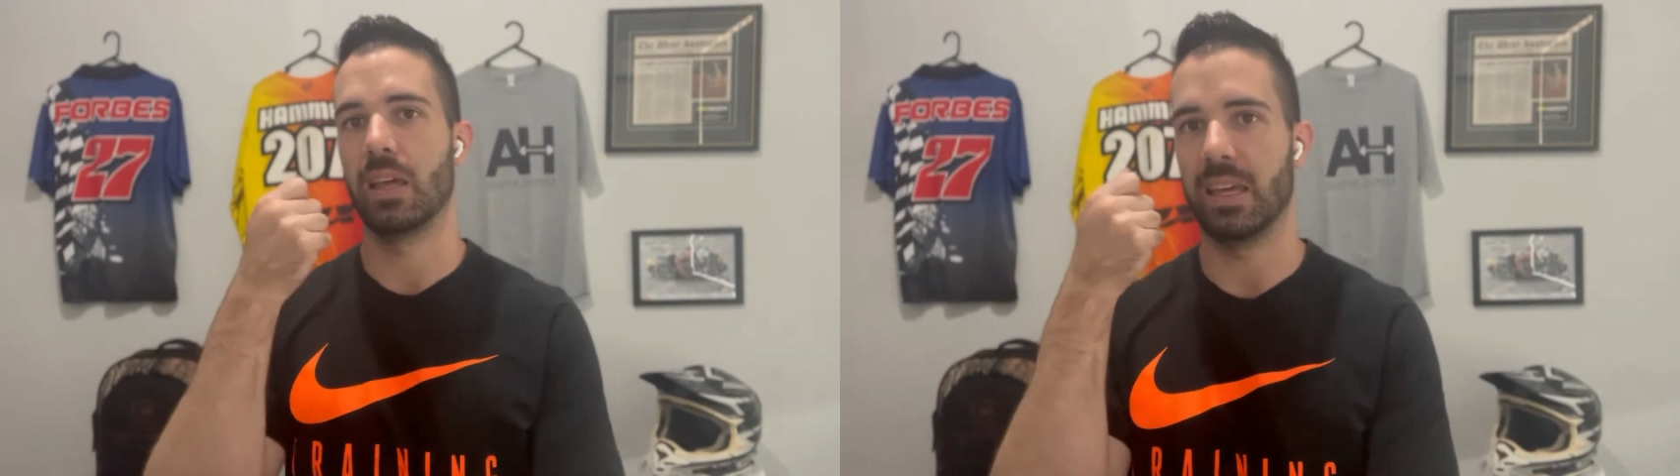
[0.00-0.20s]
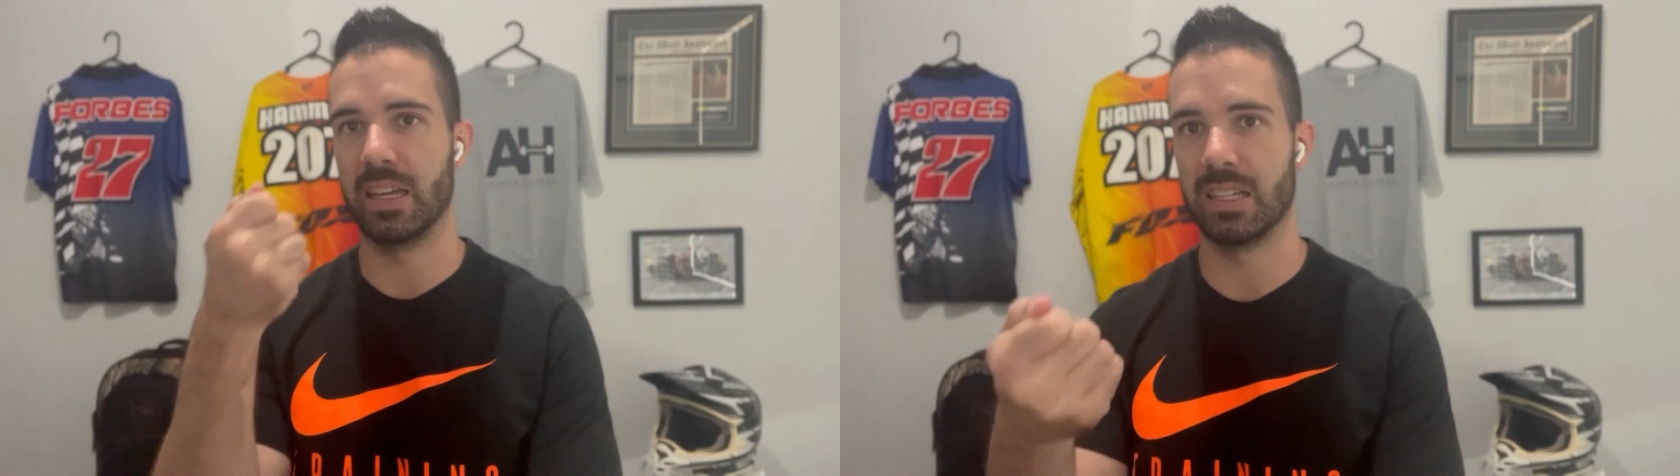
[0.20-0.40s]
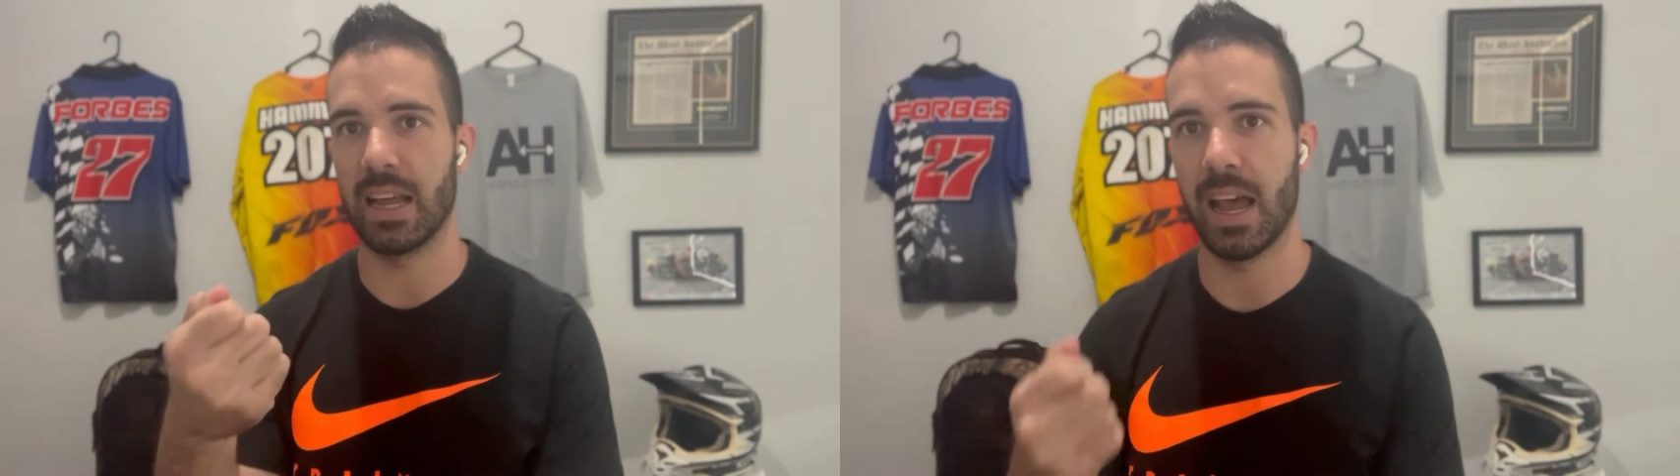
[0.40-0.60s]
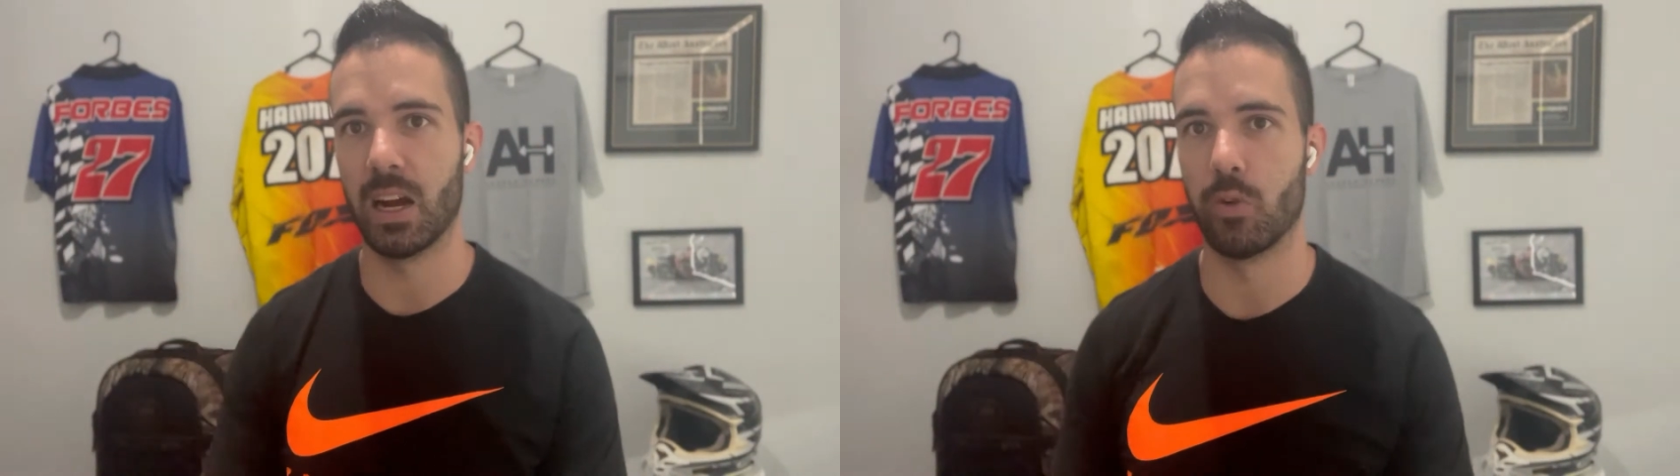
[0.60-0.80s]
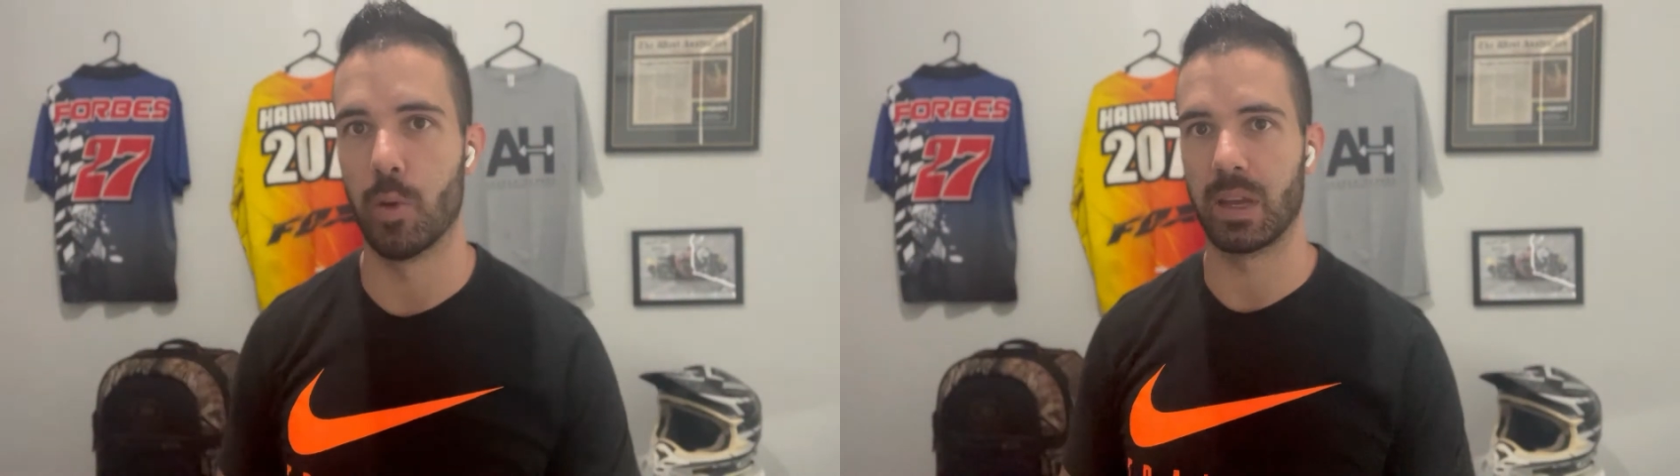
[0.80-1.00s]
is
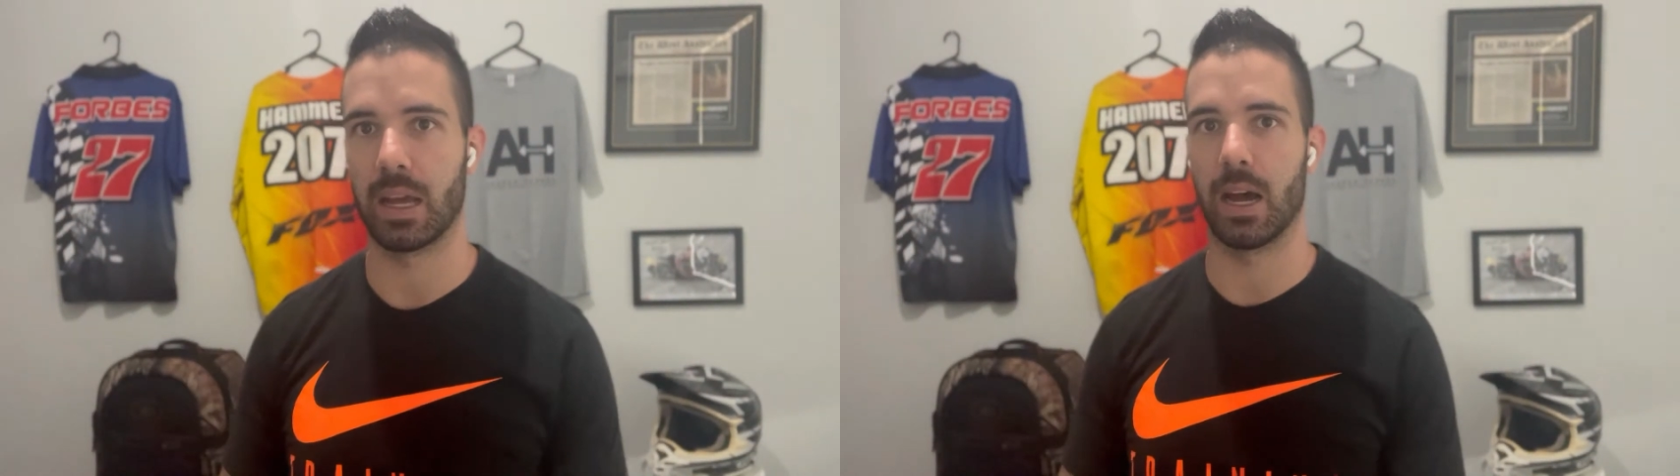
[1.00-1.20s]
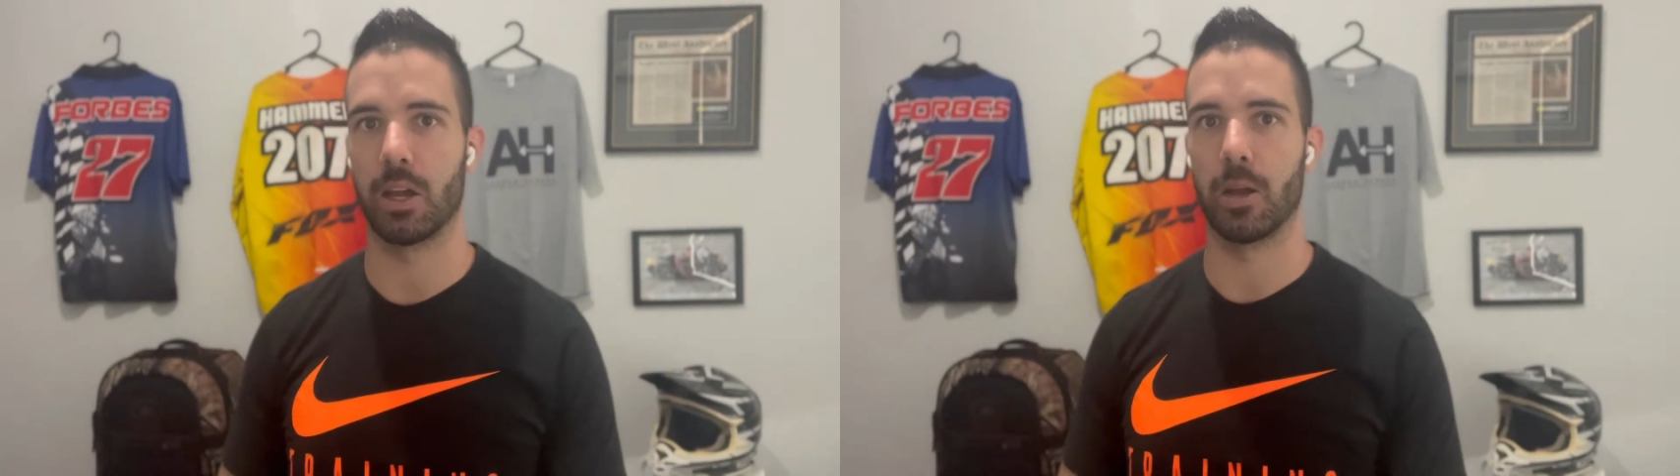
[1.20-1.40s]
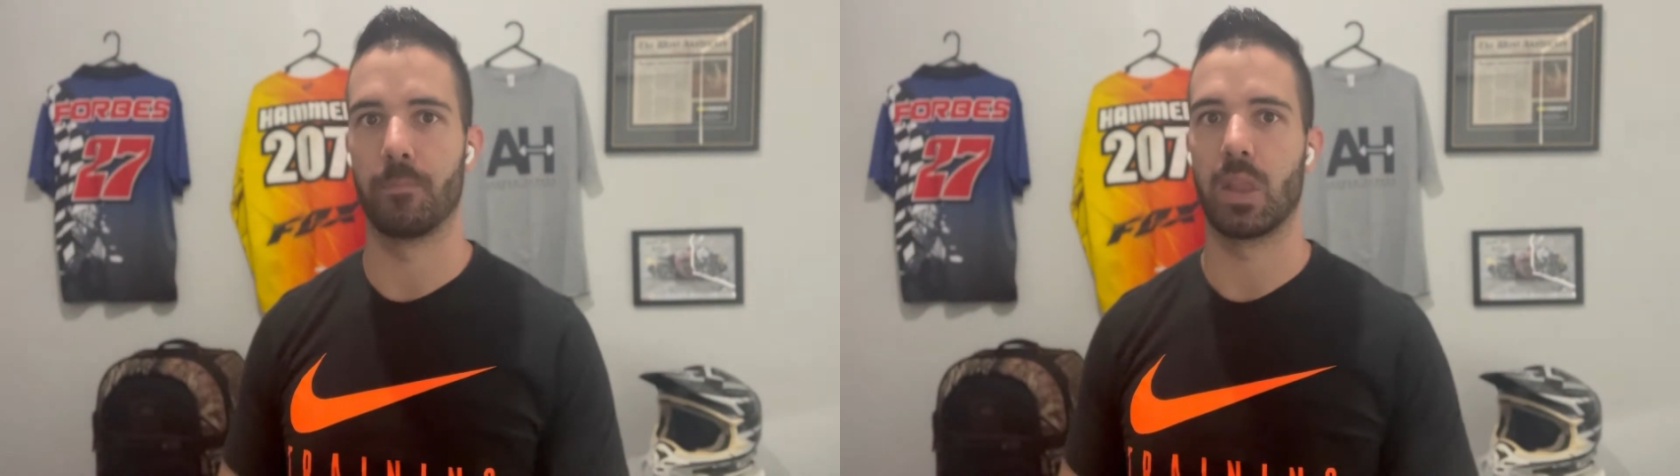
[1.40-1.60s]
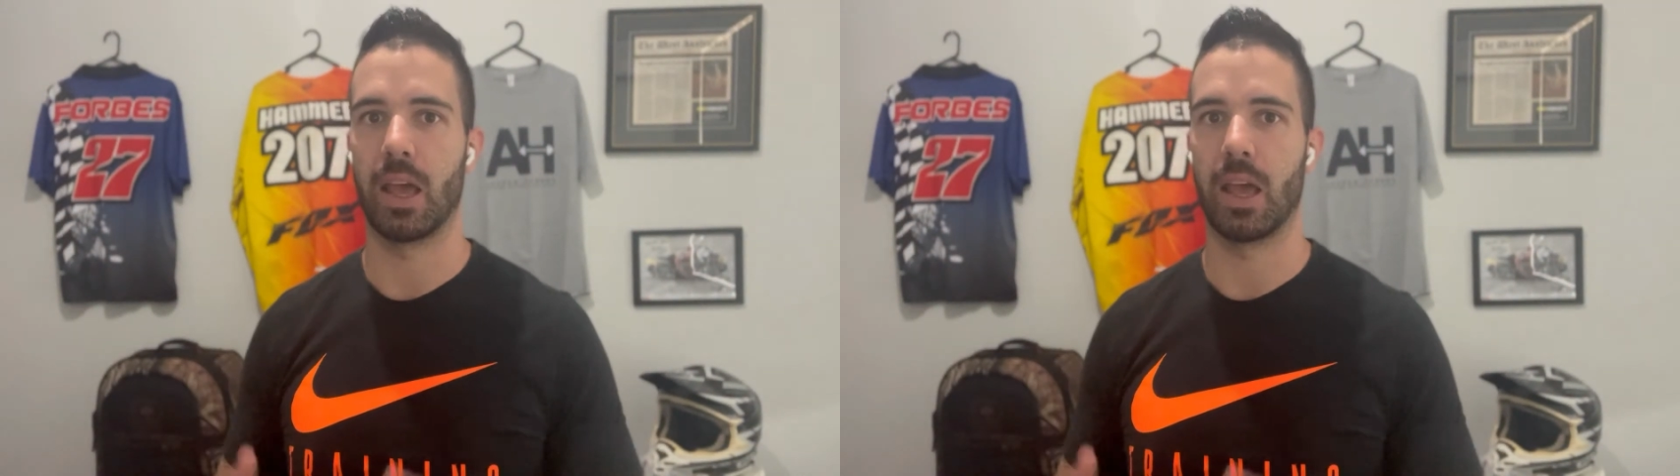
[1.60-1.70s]
anaerobic cardio.